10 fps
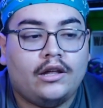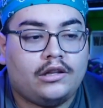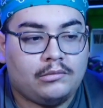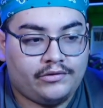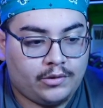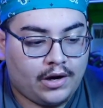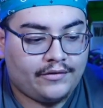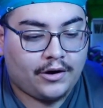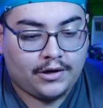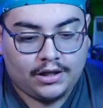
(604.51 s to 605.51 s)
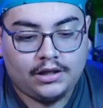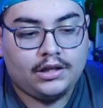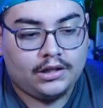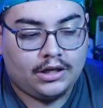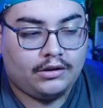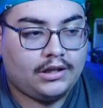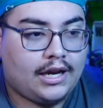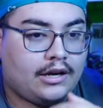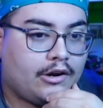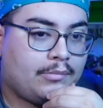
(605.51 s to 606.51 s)
Some of you have already, you know,
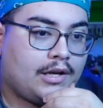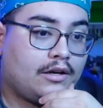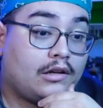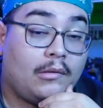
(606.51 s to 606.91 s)
stated your opinion.